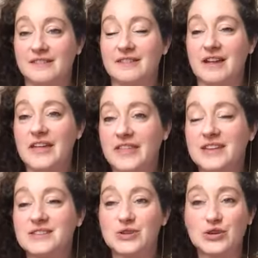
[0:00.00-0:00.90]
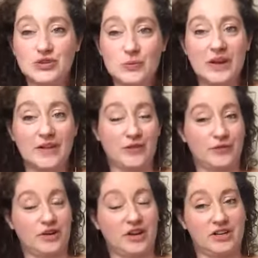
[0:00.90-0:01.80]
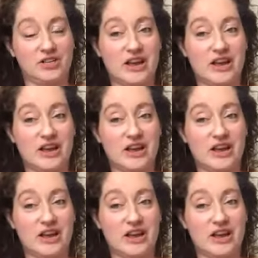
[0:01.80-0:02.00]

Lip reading: I think it's good to be on the fringe.